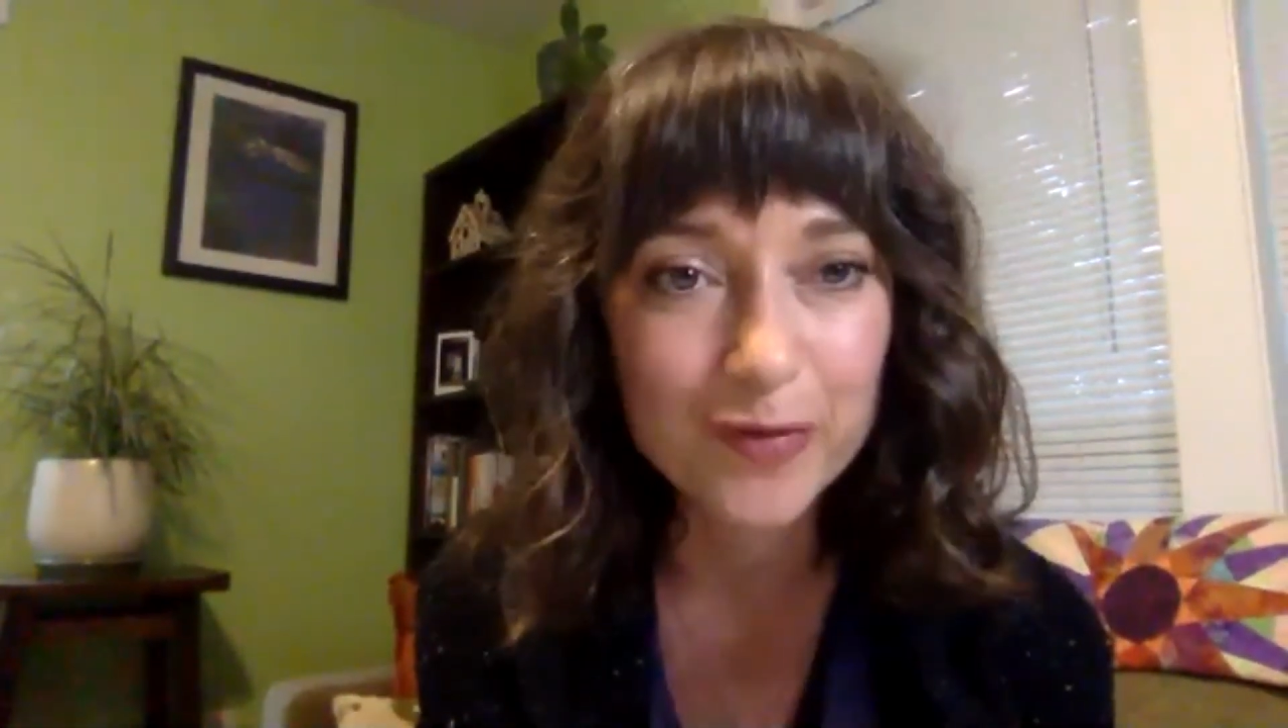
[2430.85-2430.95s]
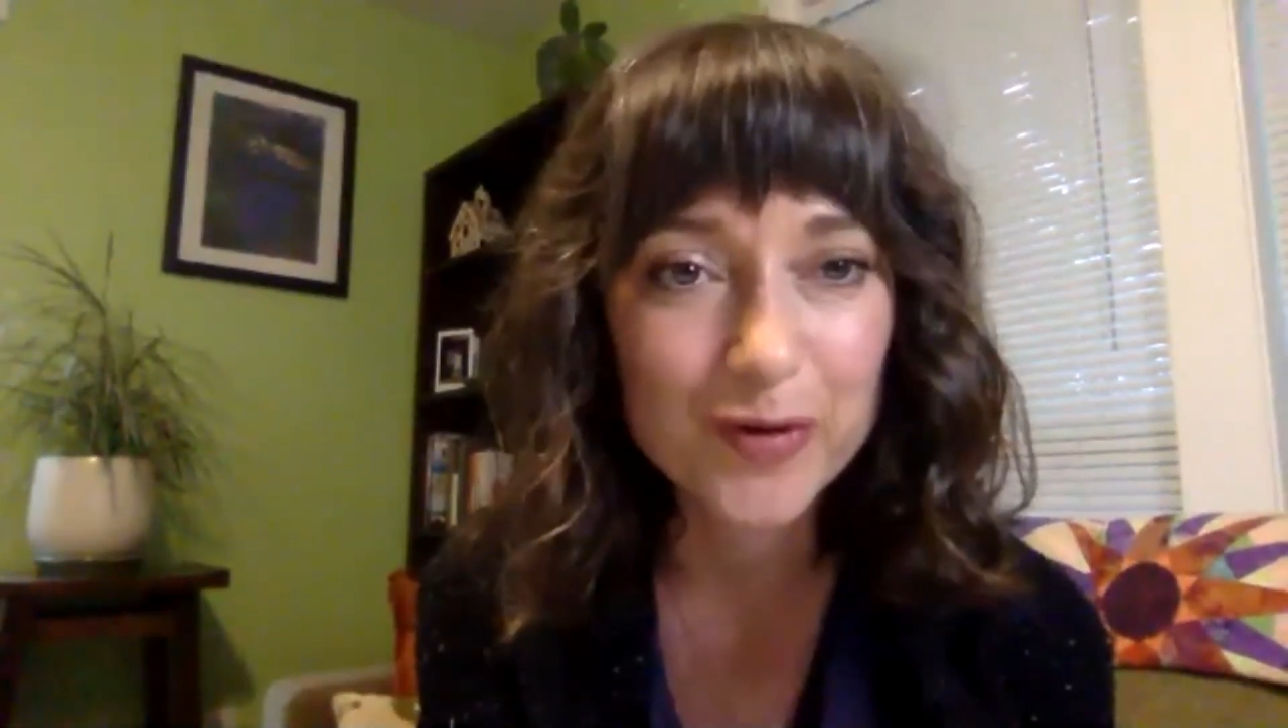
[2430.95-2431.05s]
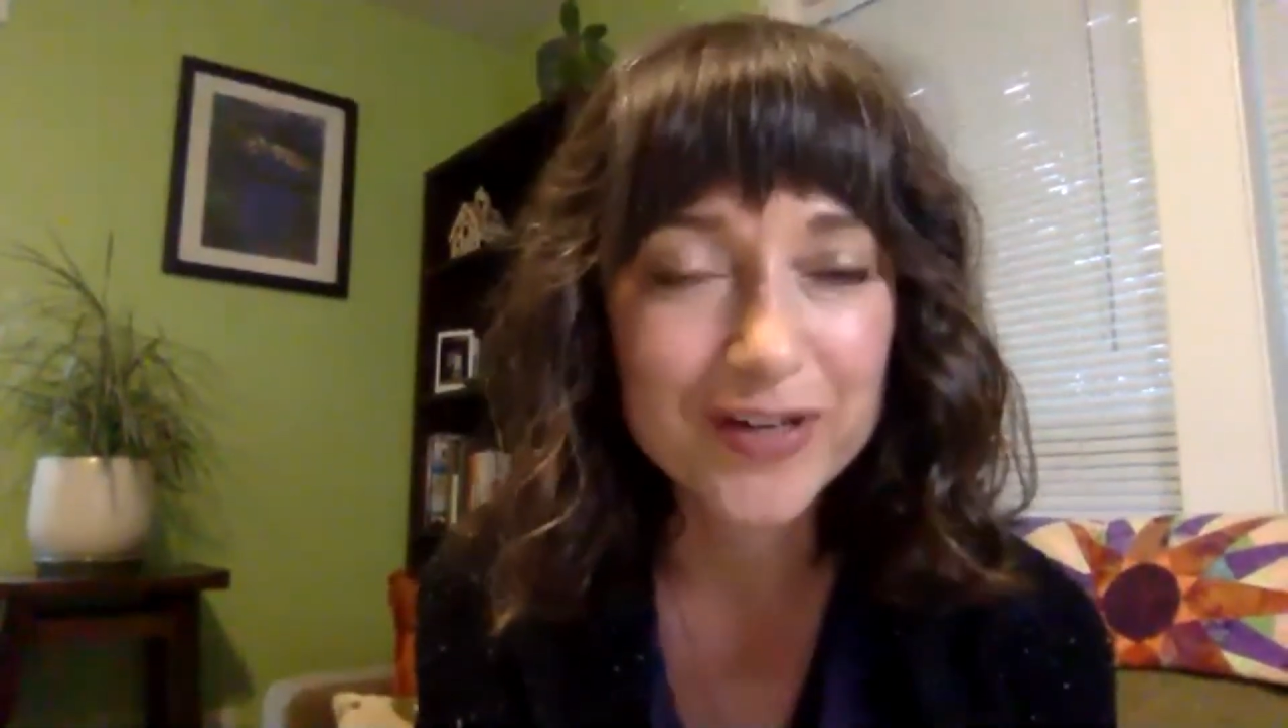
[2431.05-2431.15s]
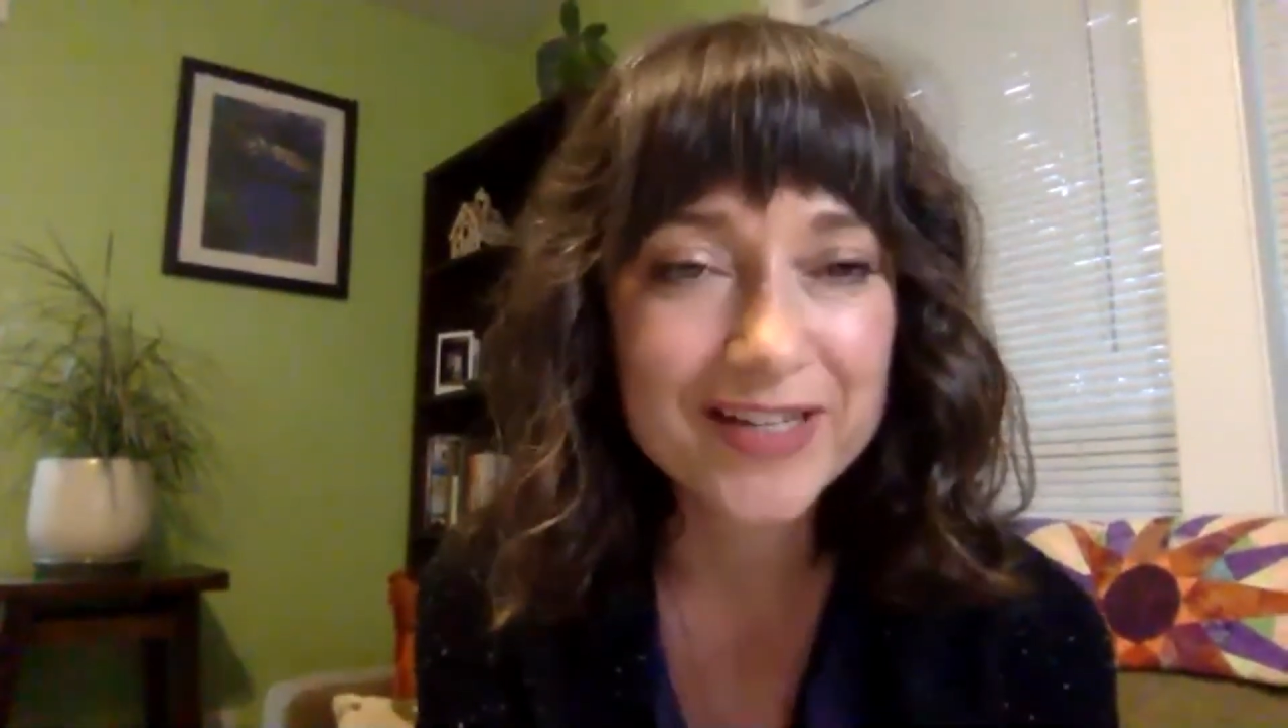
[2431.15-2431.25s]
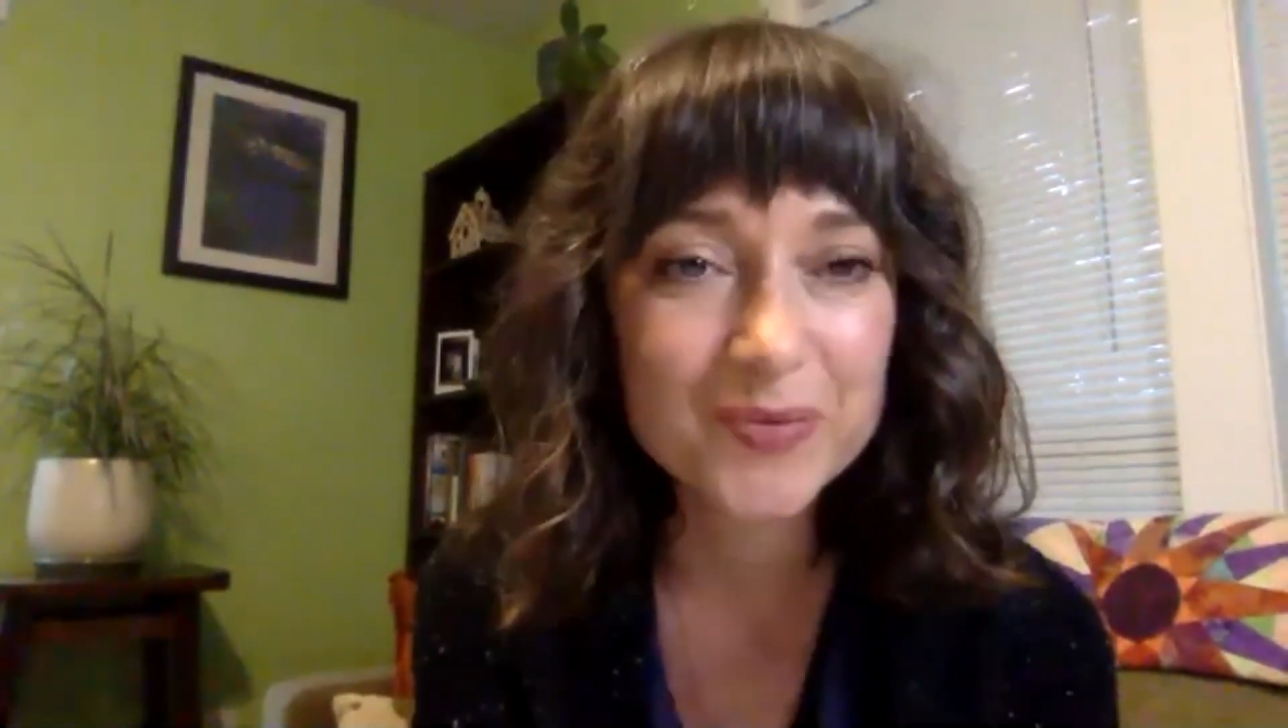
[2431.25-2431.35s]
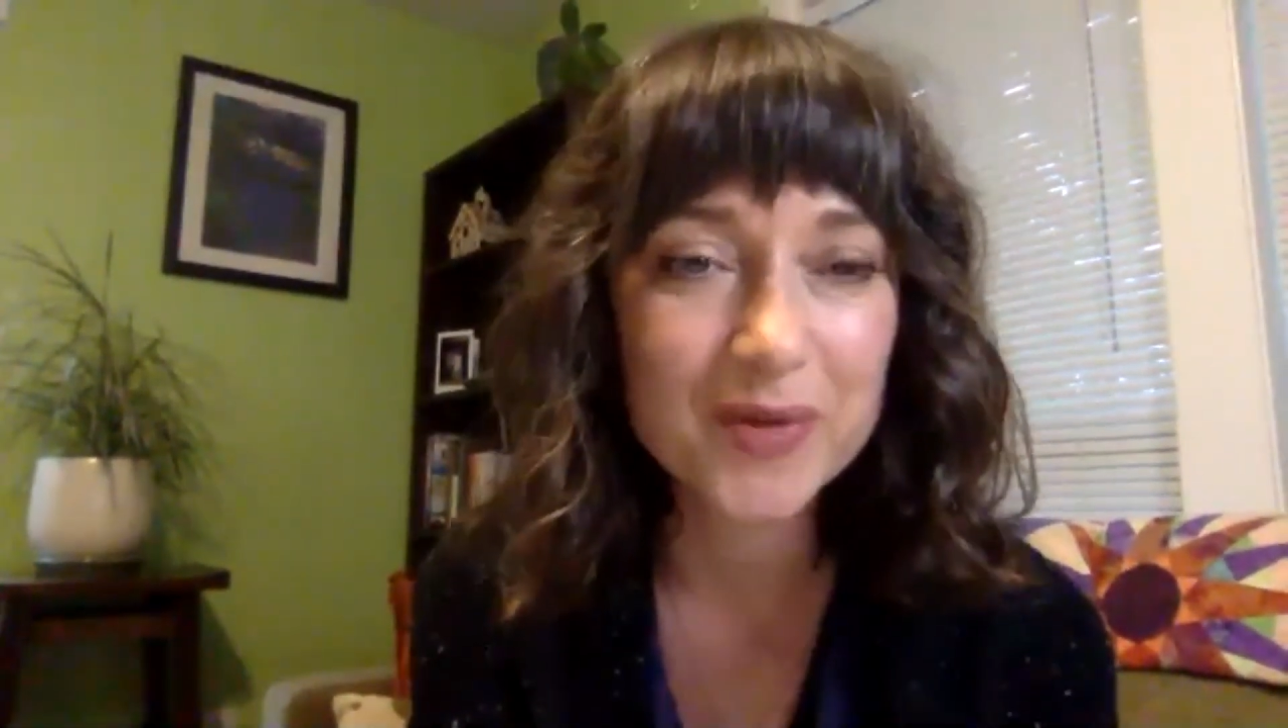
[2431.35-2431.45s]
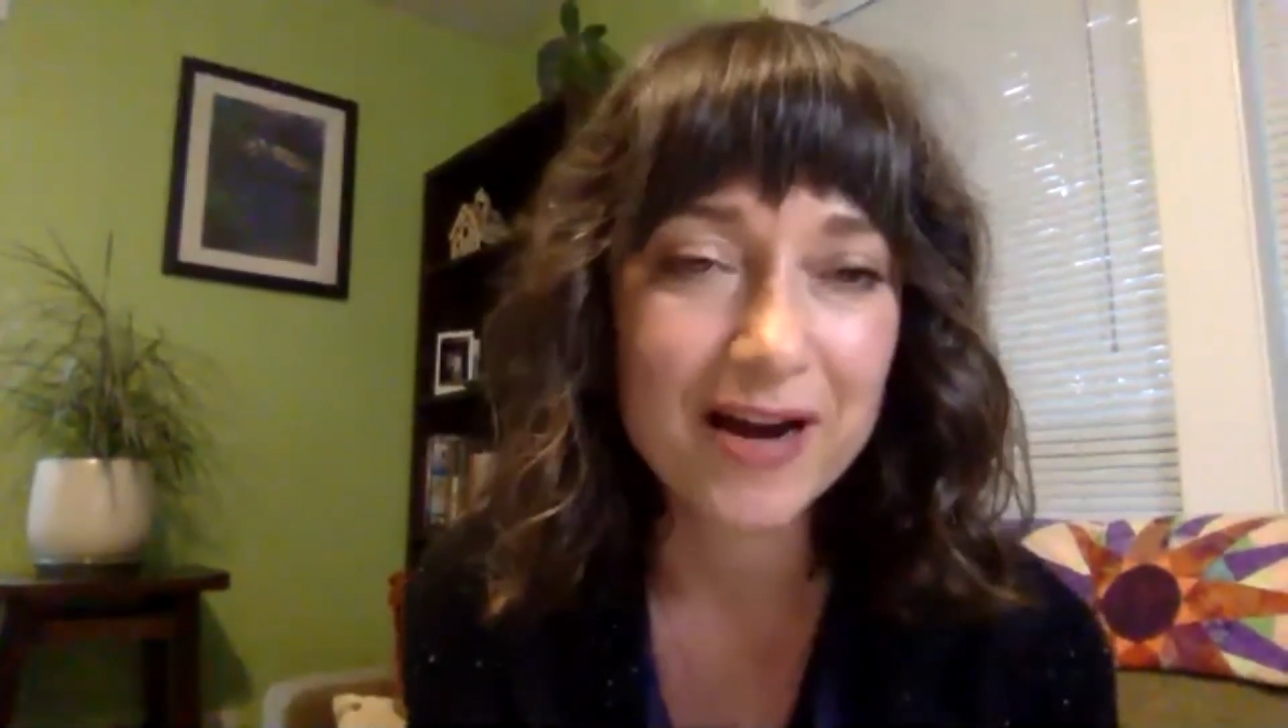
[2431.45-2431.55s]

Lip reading: through this with